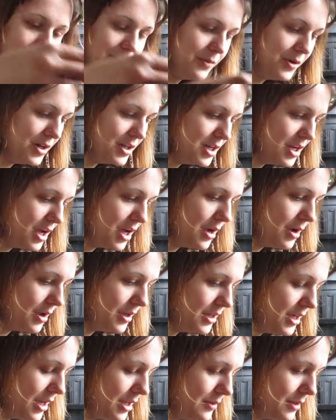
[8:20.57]

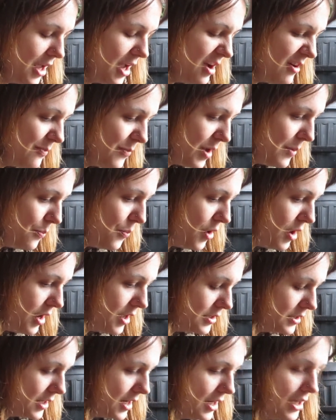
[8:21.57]
Again, I have my
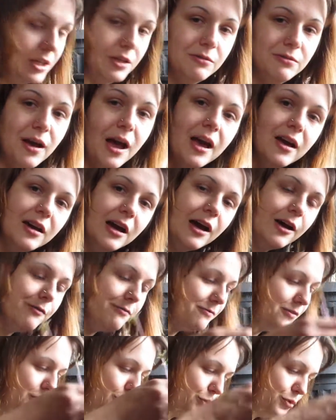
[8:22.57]
pot kind of half
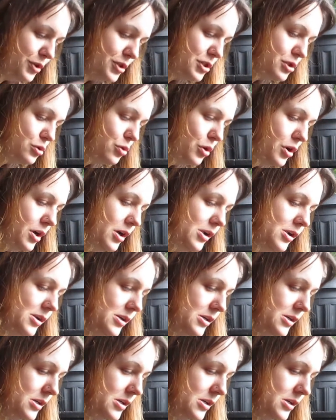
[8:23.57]
filled with soil.